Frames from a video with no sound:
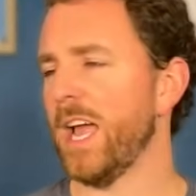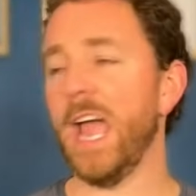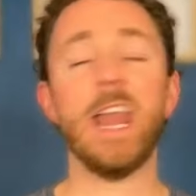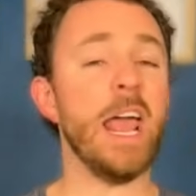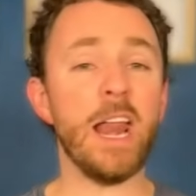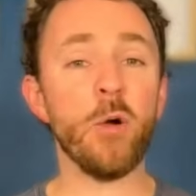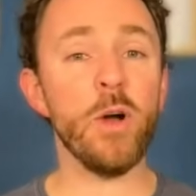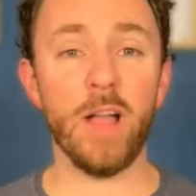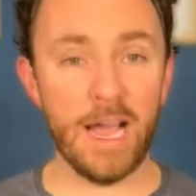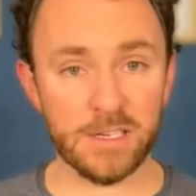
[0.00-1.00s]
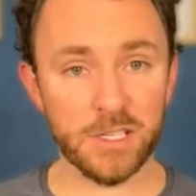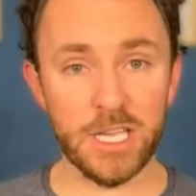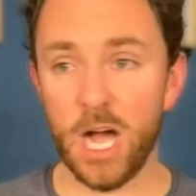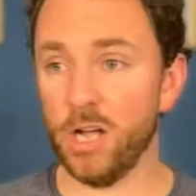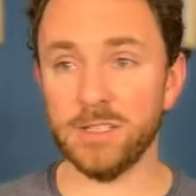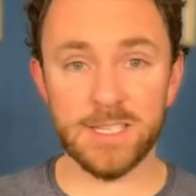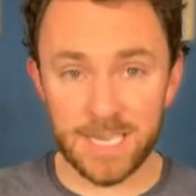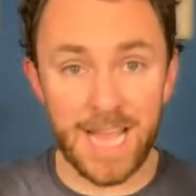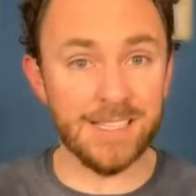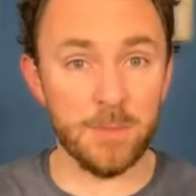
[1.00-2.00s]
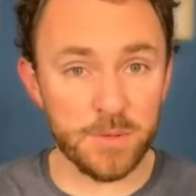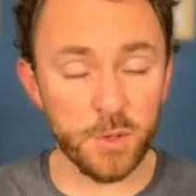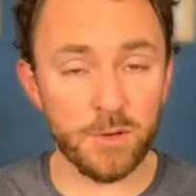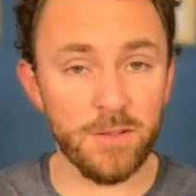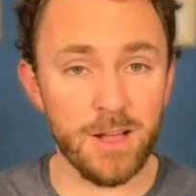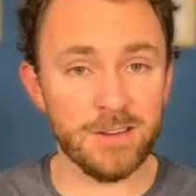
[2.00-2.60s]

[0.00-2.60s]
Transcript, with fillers: and and I will actually on today's episode of Locked